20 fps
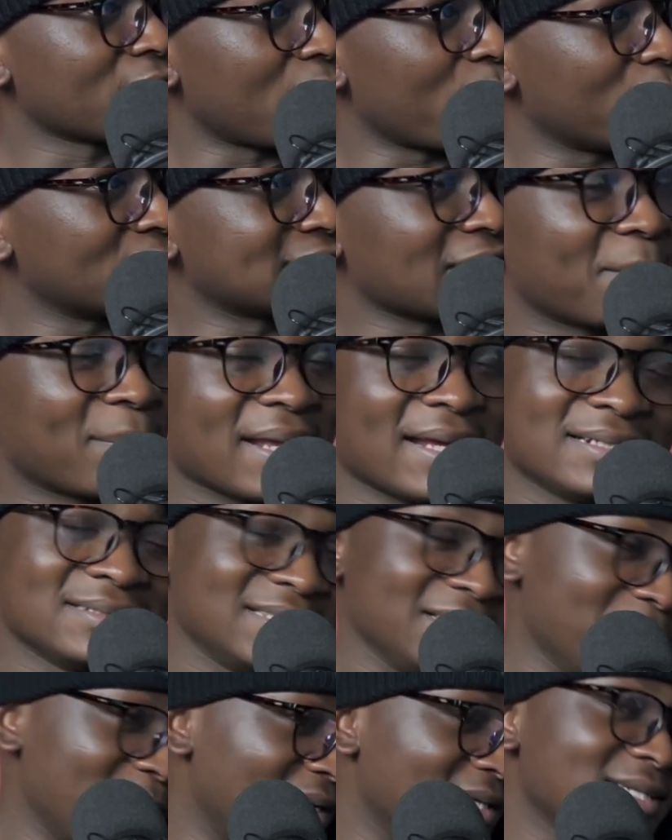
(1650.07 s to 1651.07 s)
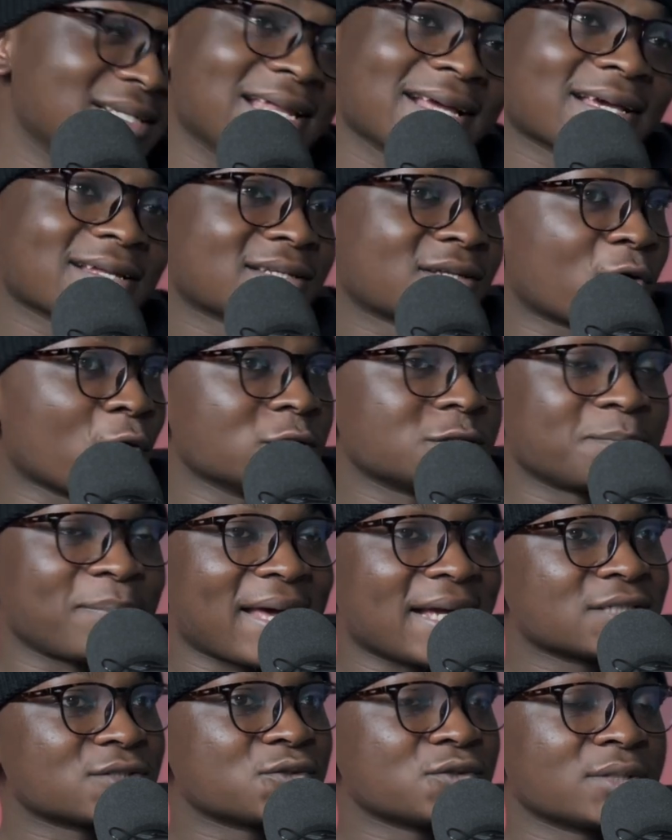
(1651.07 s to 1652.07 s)
Supply and demand. Like, it goes
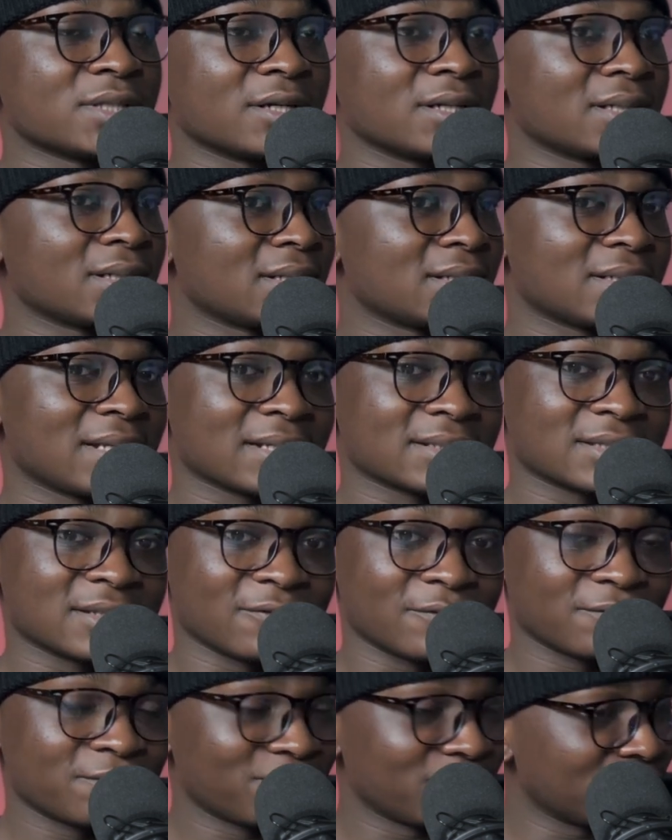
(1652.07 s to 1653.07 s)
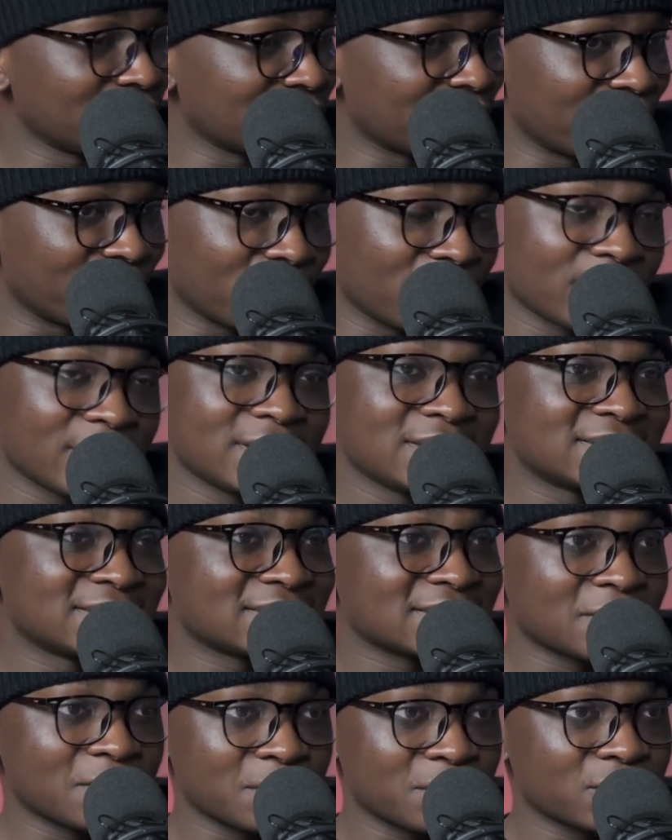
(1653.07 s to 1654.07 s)
back to the very
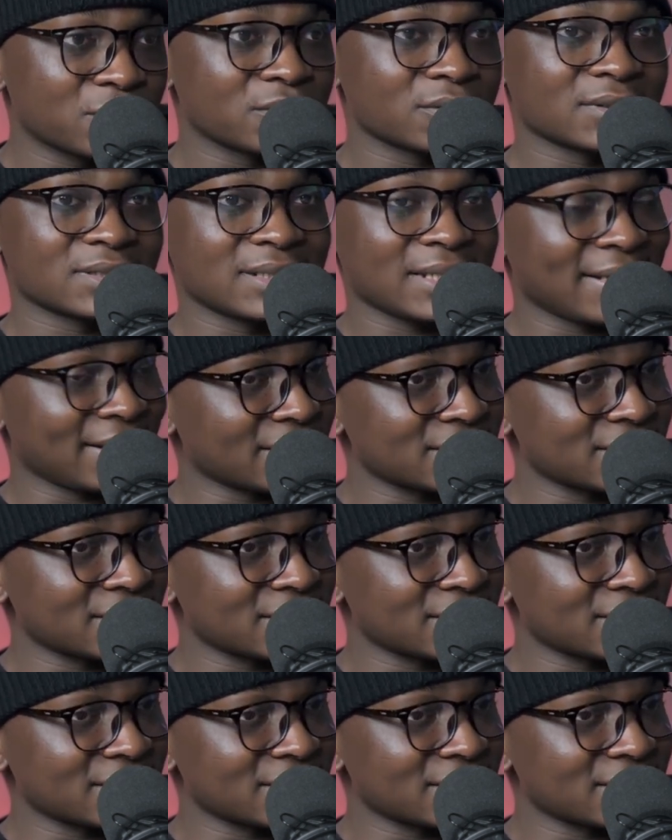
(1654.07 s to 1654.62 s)
simple things.